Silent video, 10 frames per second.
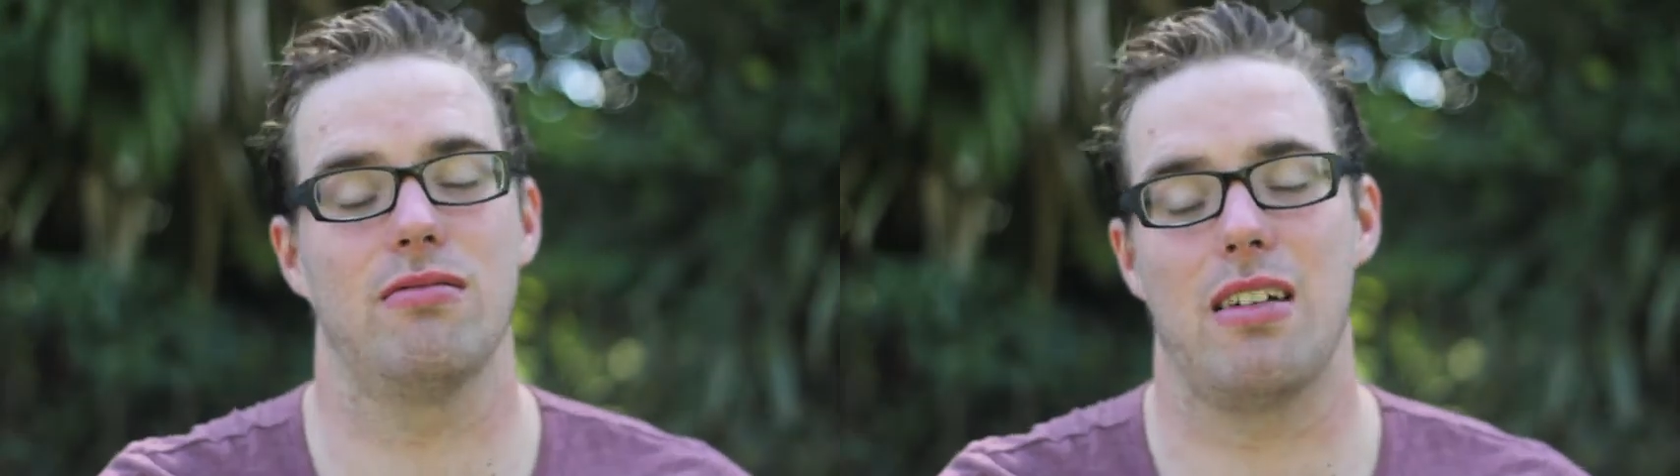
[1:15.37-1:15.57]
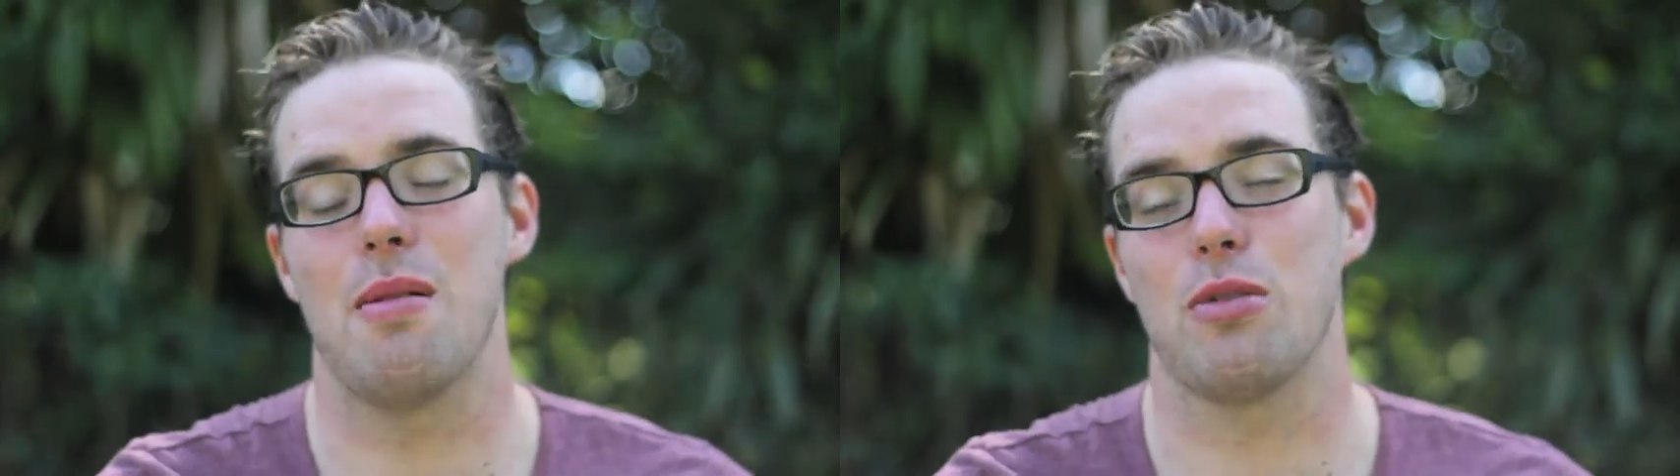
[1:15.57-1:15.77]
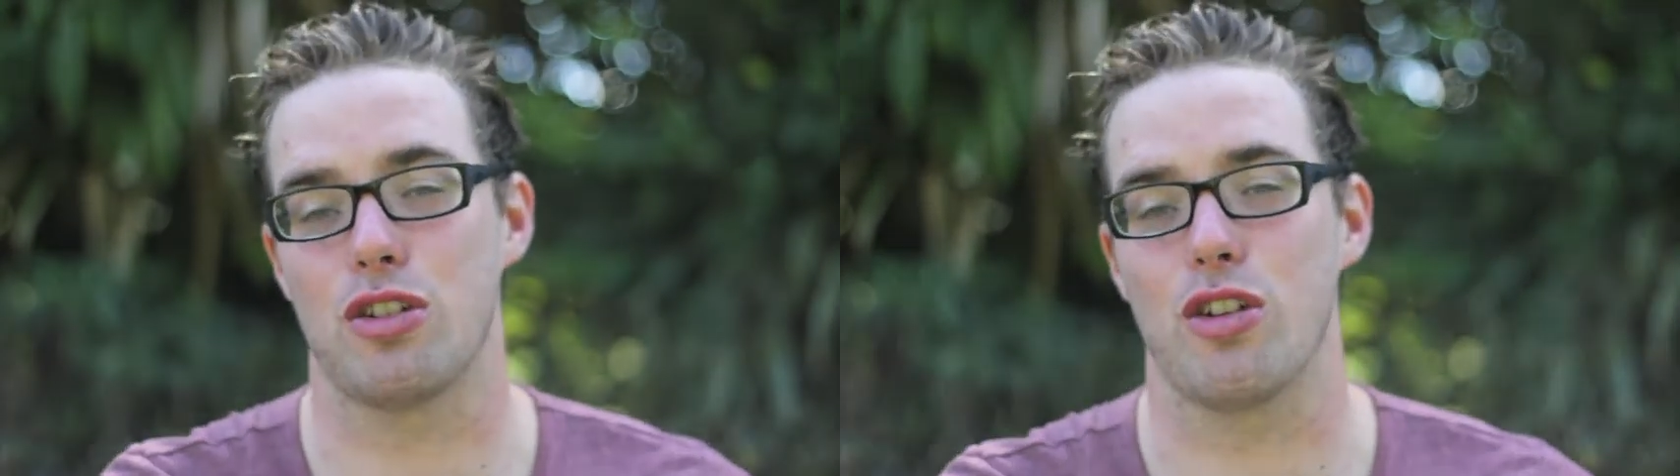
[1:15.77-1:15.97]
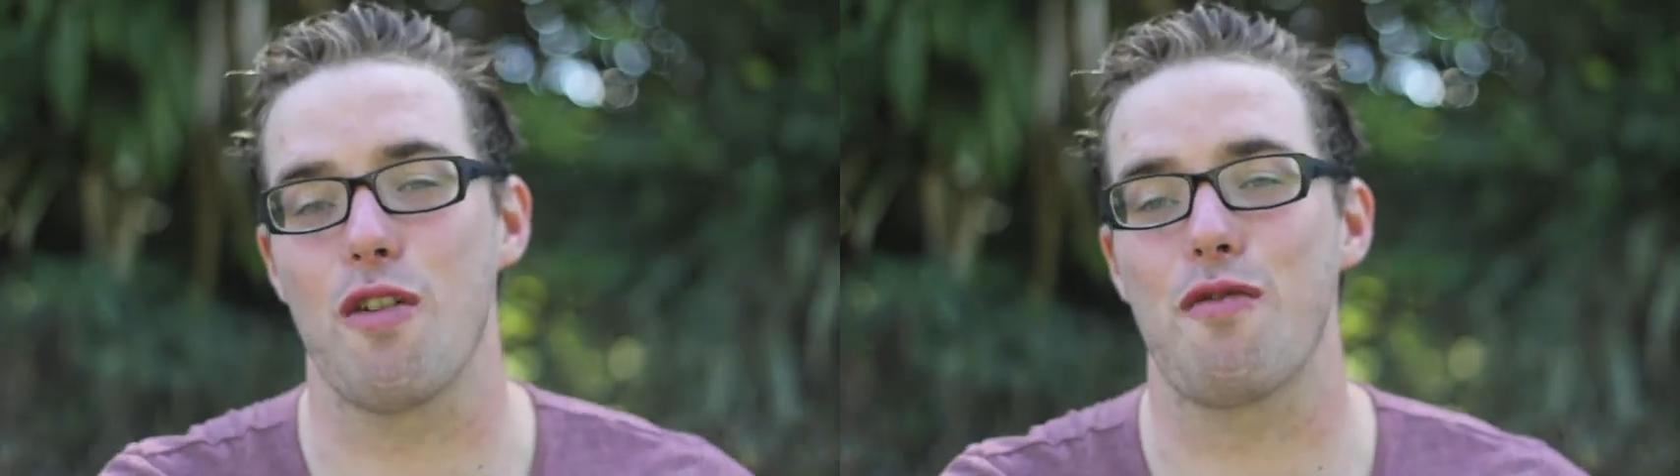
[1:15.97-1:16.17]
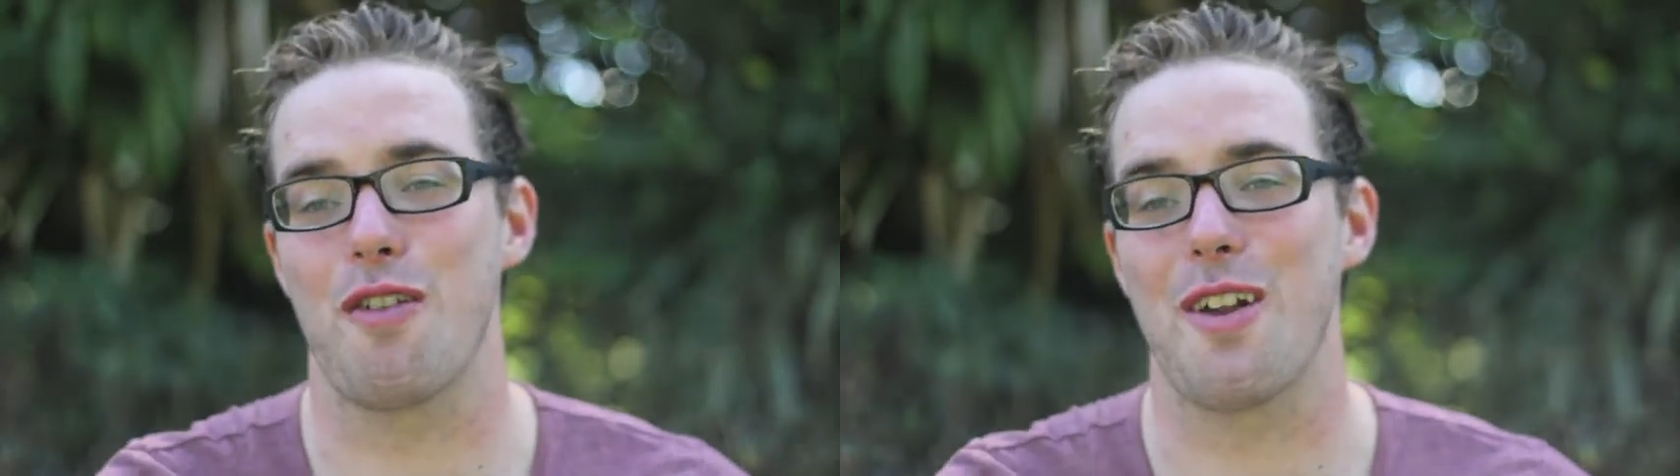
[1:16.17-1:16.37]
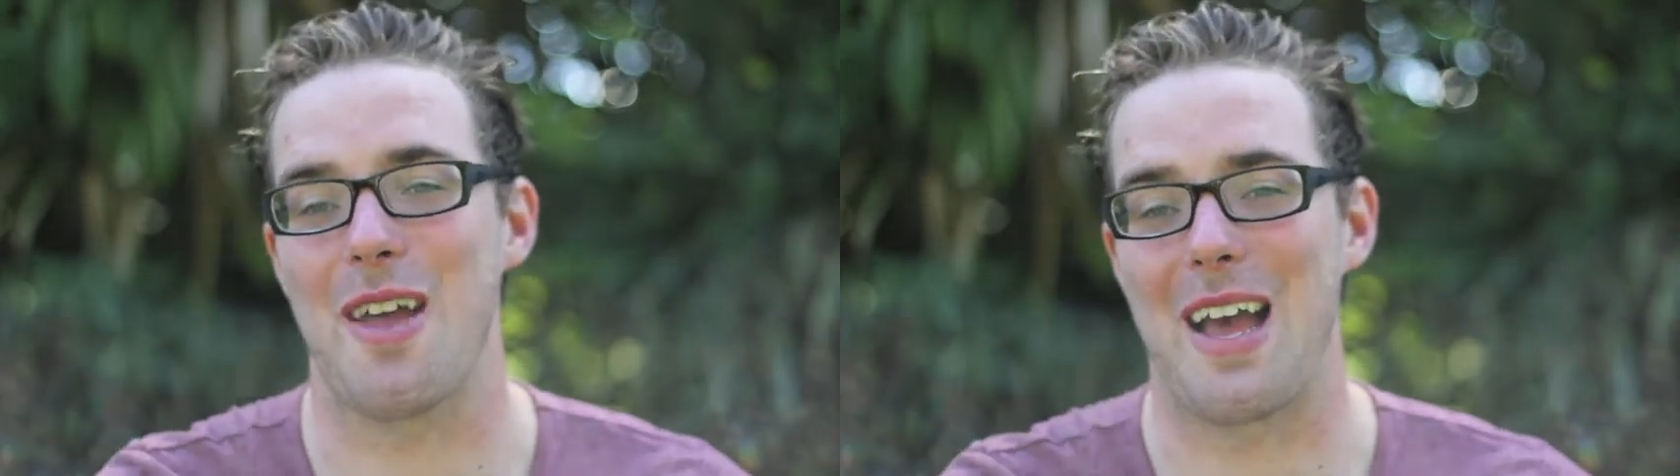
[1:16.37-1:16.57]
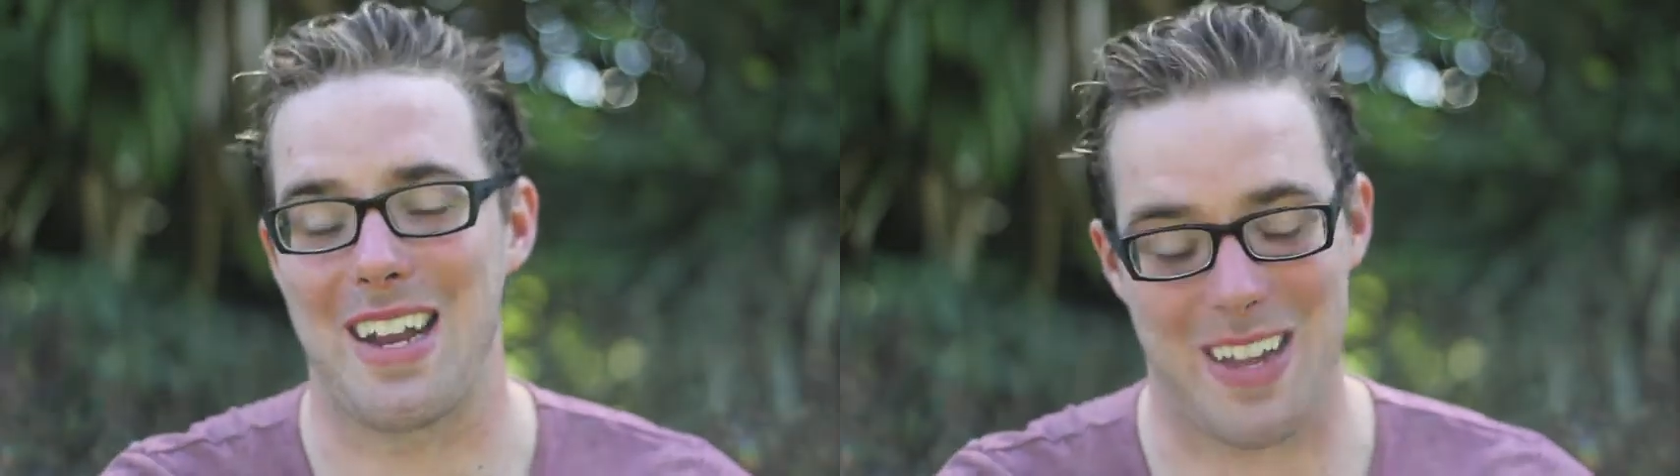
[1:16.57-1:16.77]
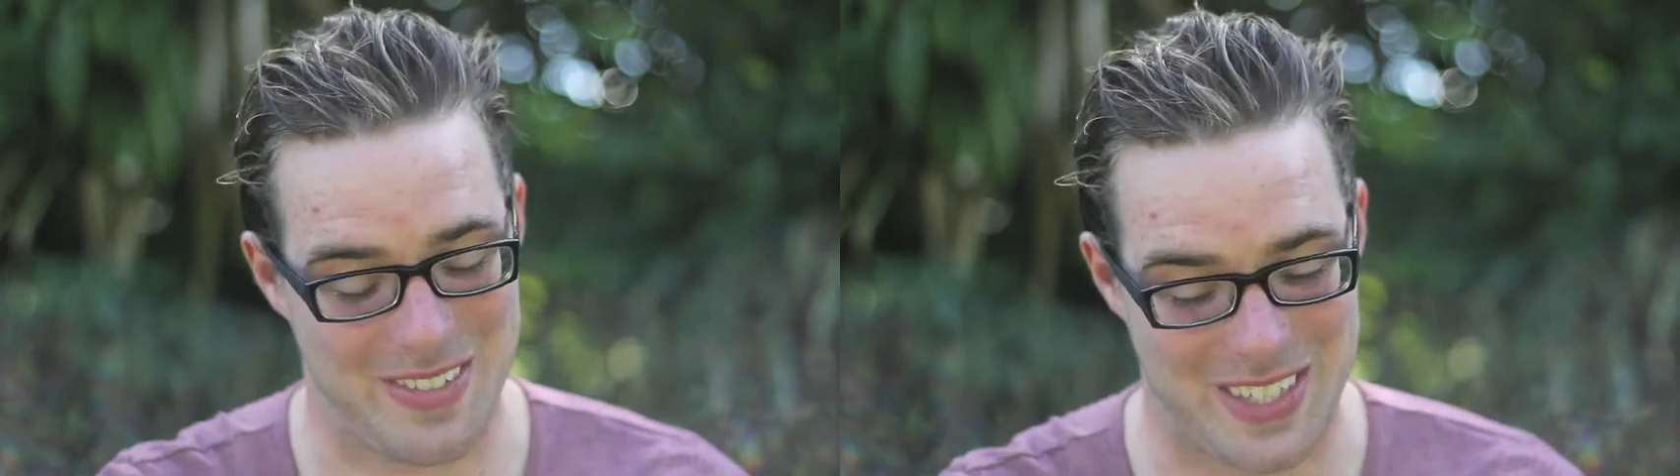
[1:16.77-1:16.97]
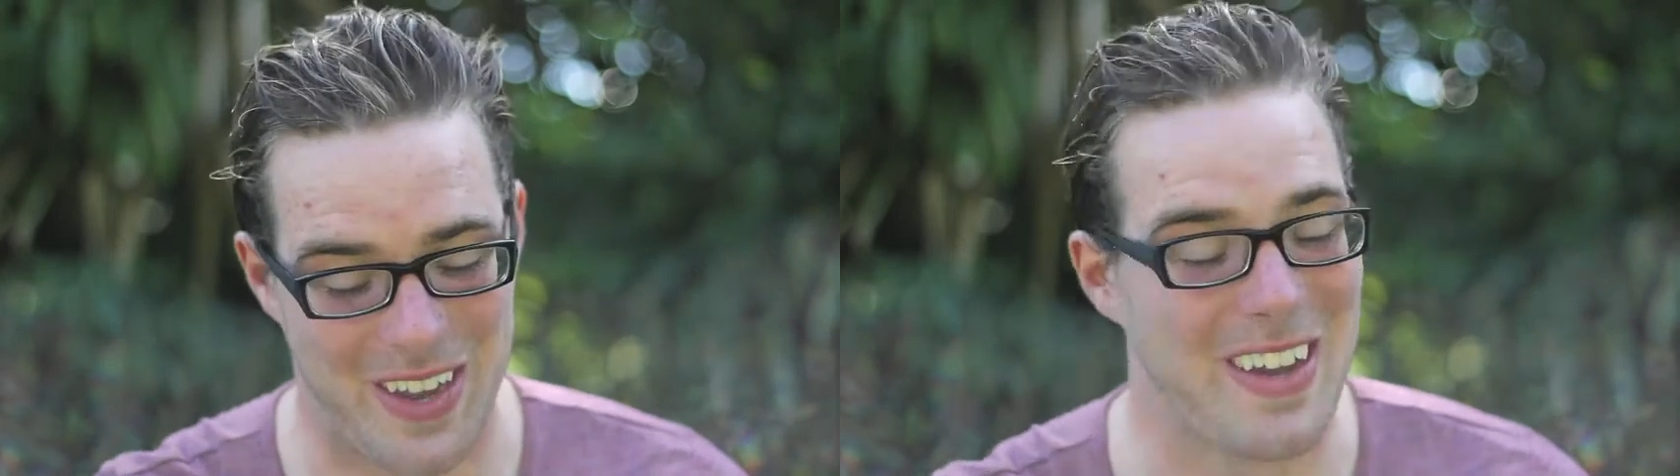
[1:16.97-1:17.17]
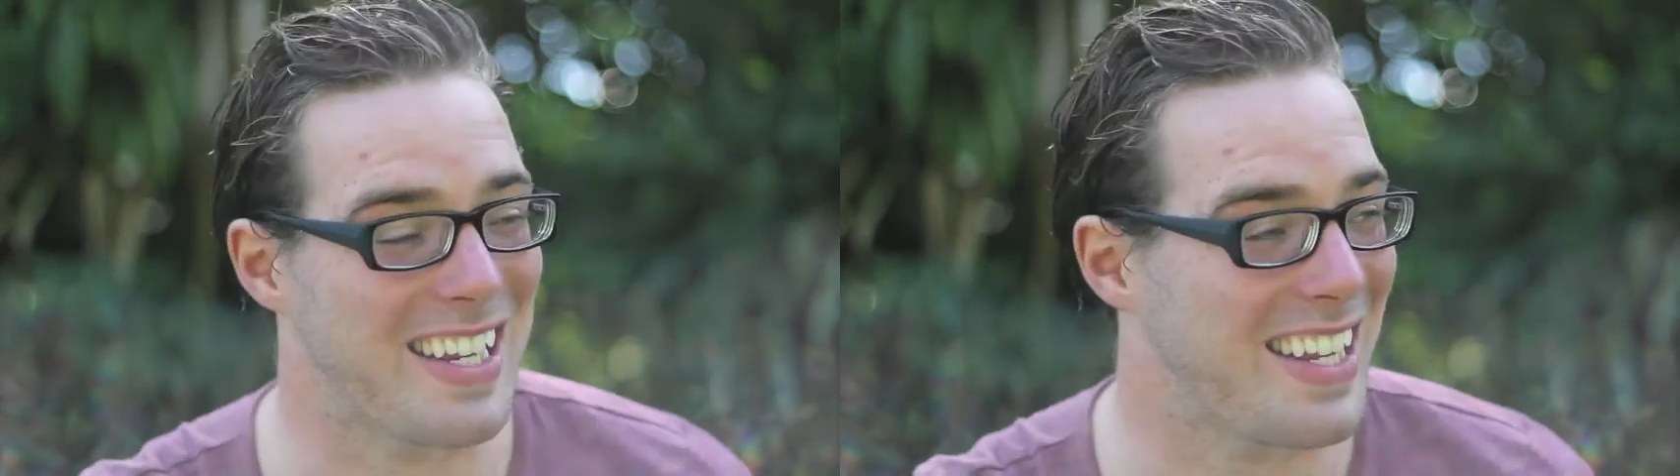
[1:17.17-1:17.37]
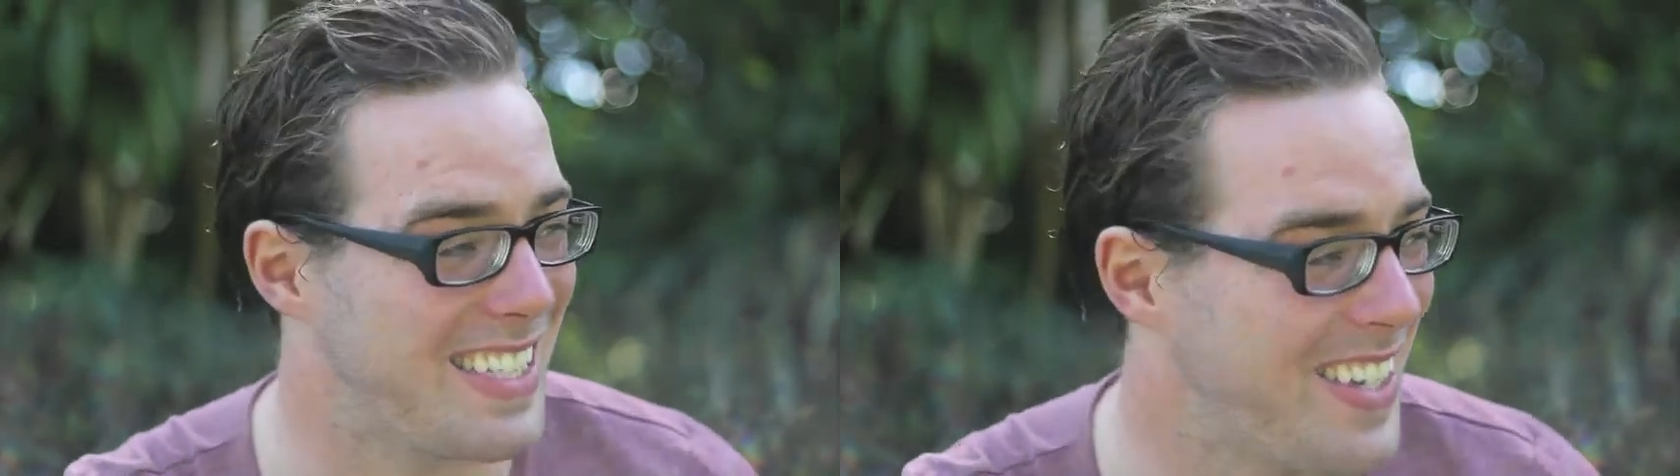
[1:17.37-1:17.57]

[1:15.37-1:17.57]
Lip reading: I'm a surfer now. And I was the honest,